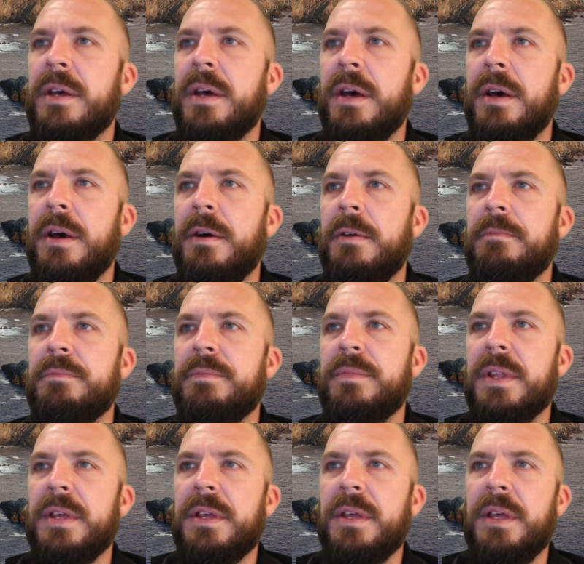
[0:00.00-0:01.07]

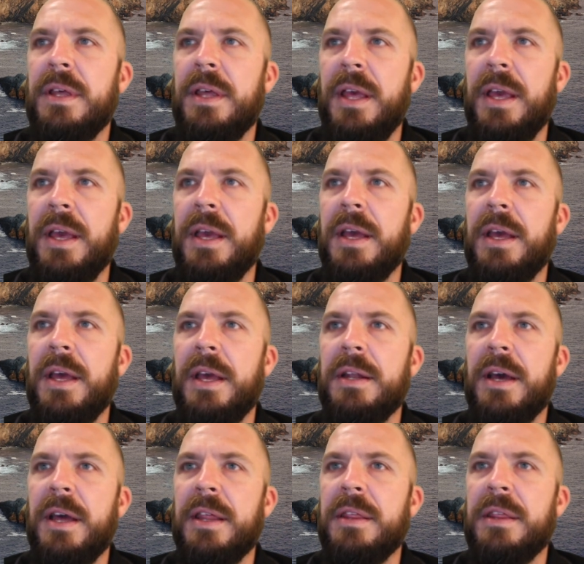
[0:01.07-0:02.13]

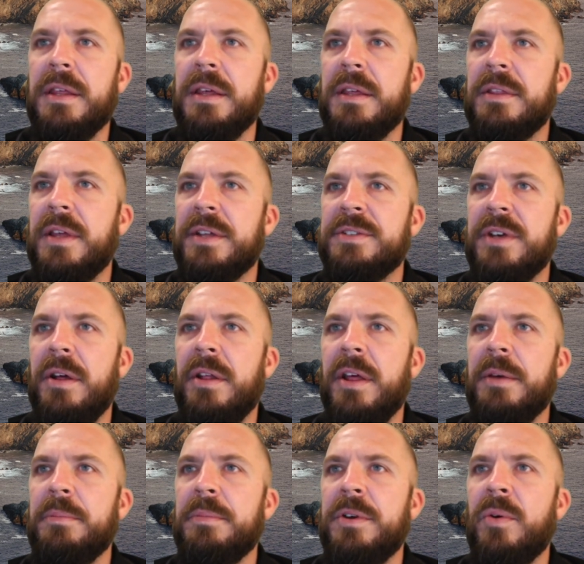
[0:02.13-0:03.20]
And I think that's all
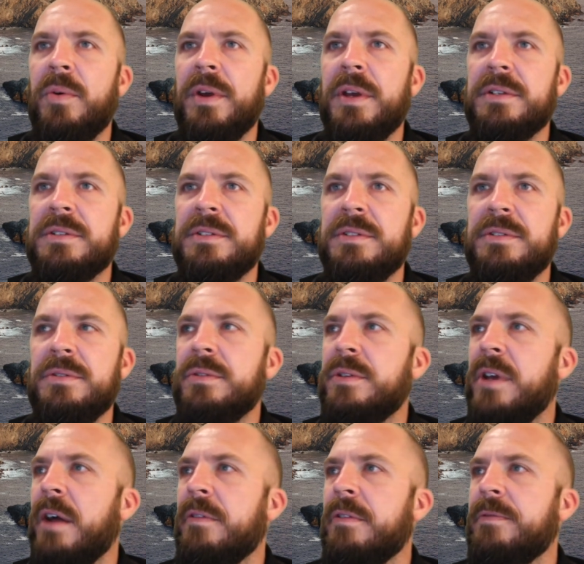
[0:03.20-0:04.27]
I'm going
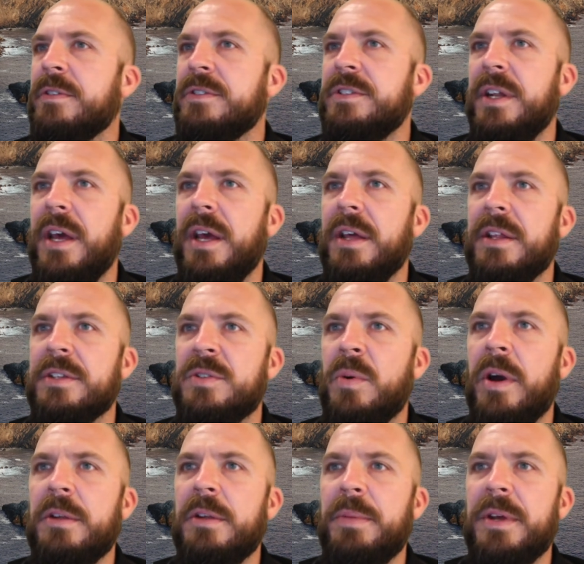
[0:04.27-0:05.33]
to cover for today. That's
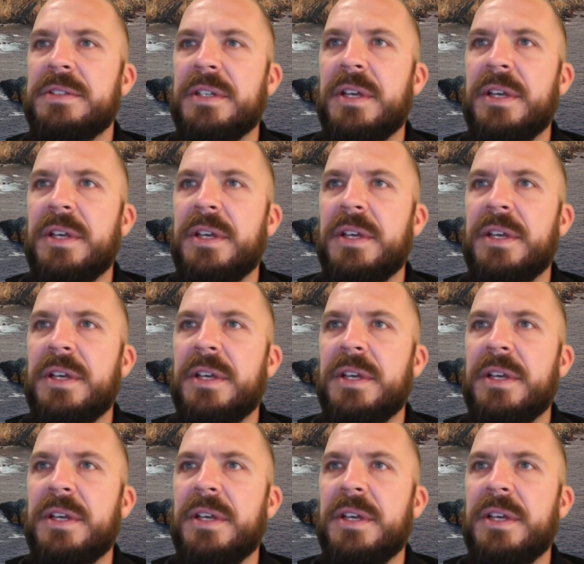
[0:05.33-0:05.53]
quite a bit